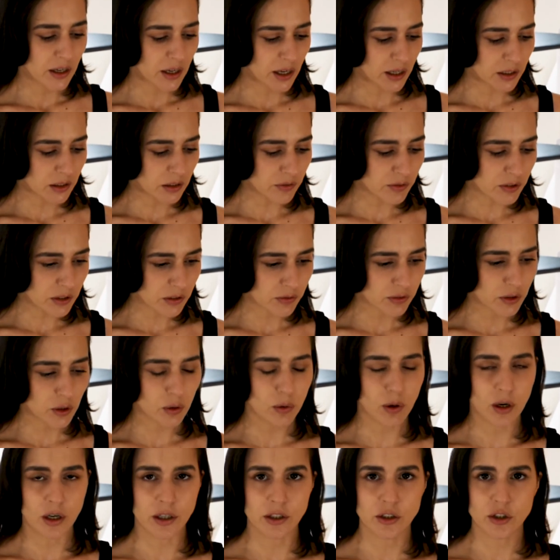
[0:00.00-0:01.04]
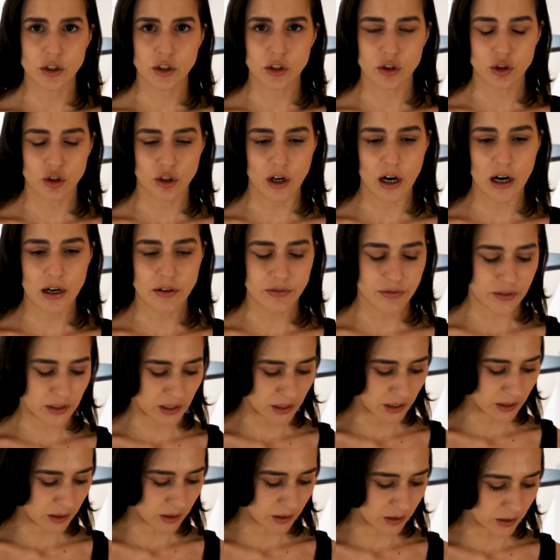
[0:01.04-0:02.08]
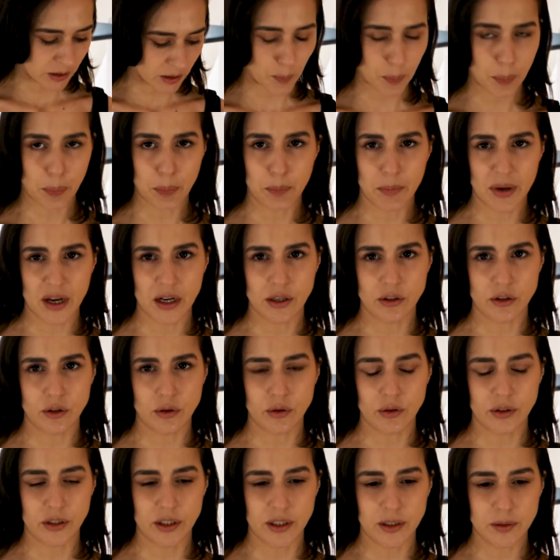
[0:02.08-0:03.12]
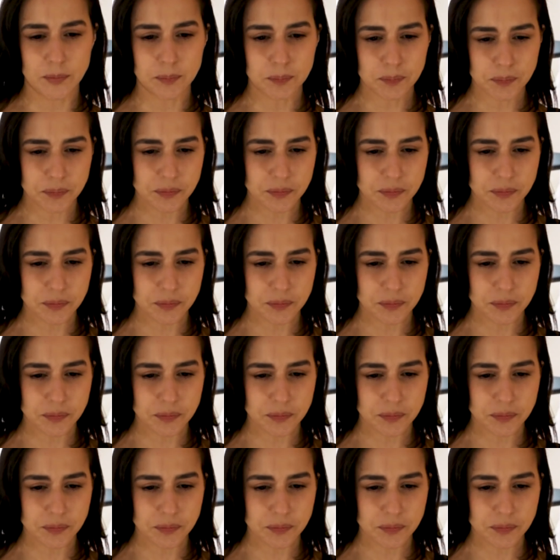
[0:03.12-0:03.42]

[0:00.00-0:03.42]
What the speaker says: And even if you aren't drafting manually,